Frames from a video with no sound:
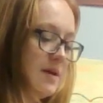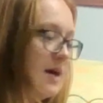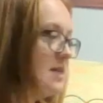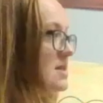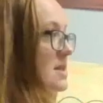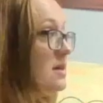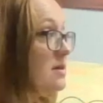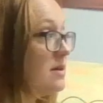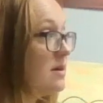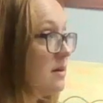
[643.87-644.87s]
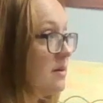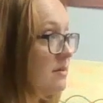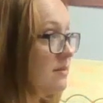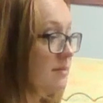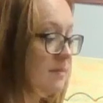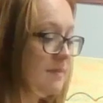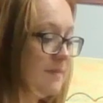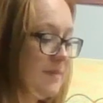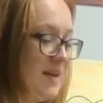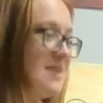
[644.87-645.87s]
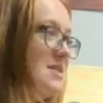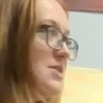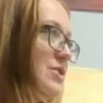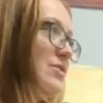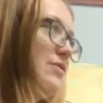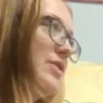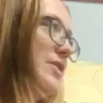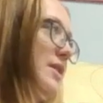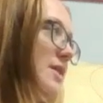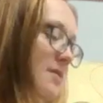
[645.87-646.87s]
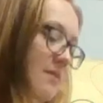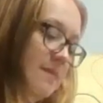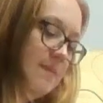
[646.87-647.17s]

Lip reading: I see it there. I still fall in.